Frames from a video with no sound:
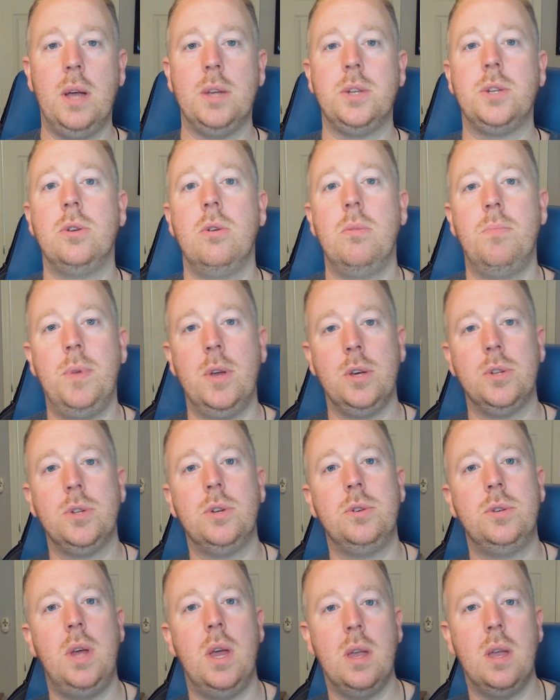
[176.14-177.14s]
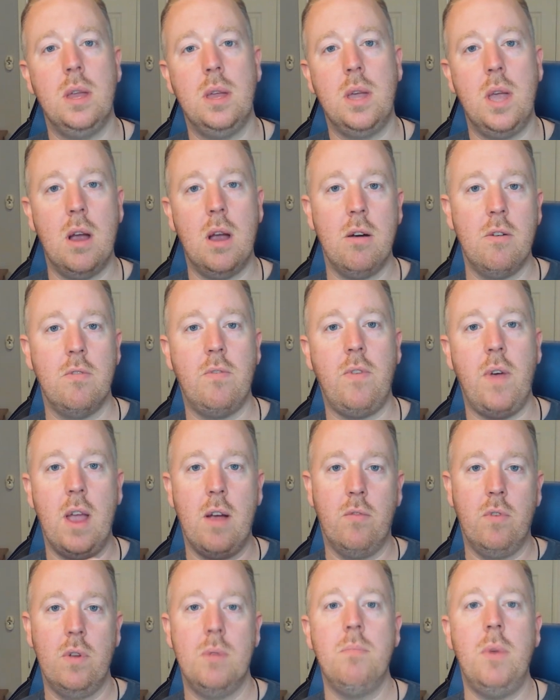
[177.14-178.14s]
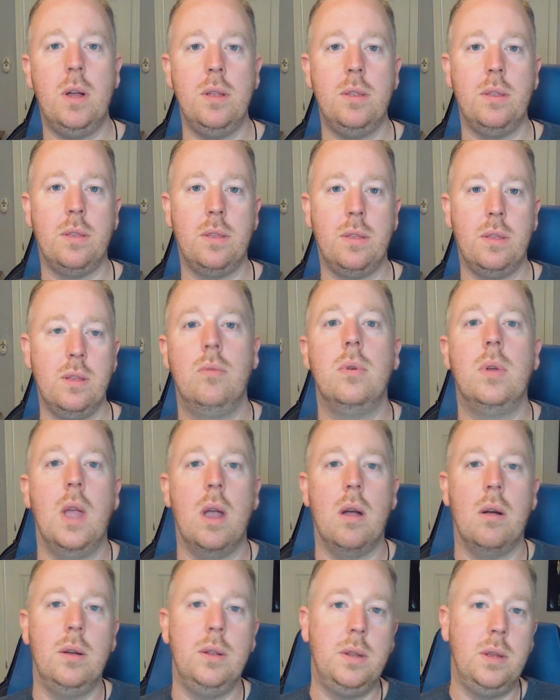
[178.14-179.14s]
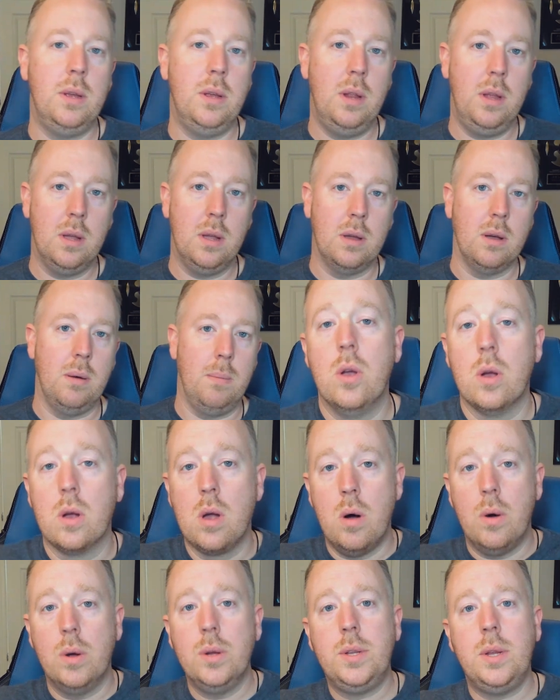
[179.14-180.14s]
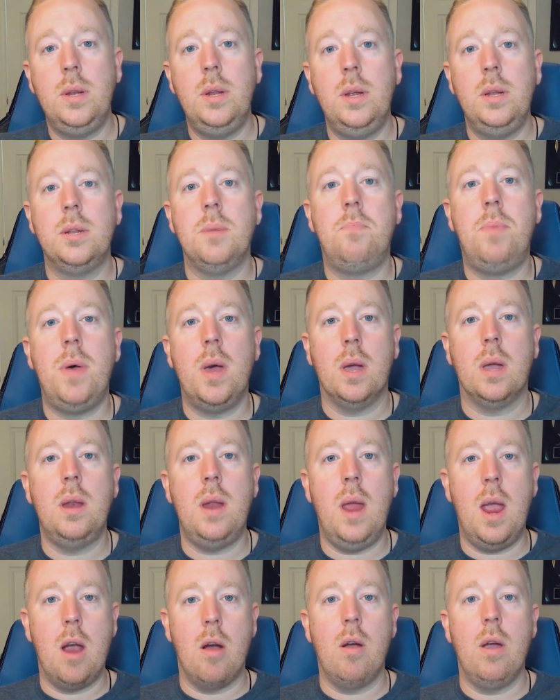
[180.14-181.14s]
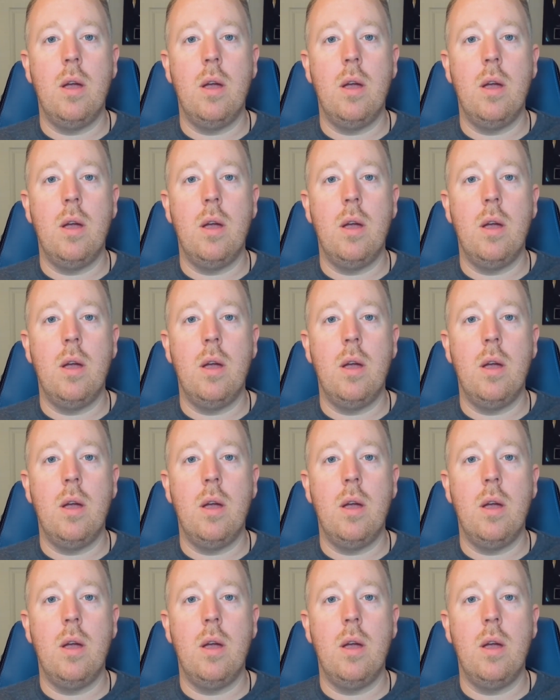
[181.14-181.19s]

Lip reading: Plus, your bills are taken care of every month through guaranteed income. You're going to need to pick an